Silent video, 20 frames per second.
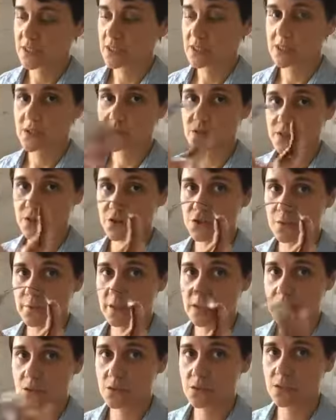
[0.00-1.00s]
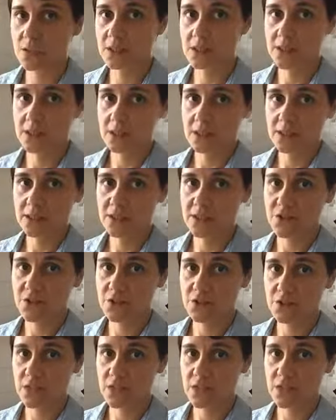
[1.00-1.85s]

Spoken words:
So this is your burger one, this is your